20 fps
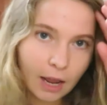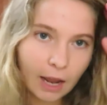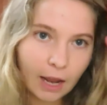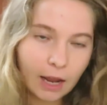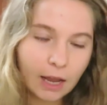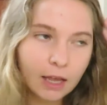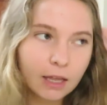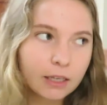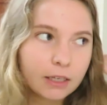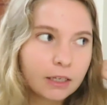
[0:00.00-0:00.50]

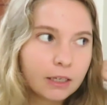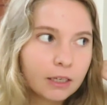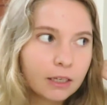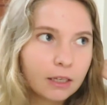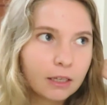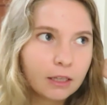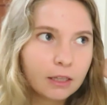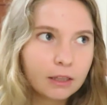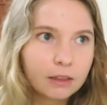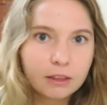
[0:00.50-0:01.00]
and
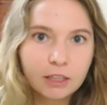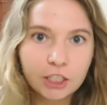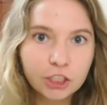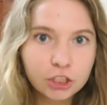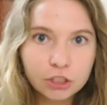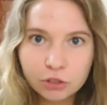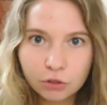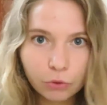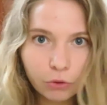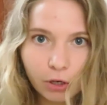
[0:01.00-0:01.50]
they
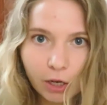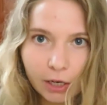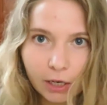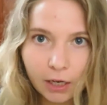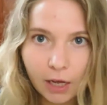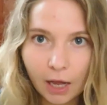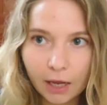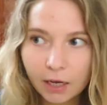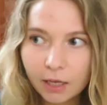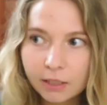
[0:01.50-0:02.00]
just don't know how to
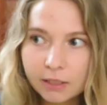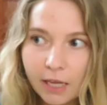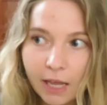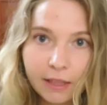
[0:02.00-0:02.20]
cut it.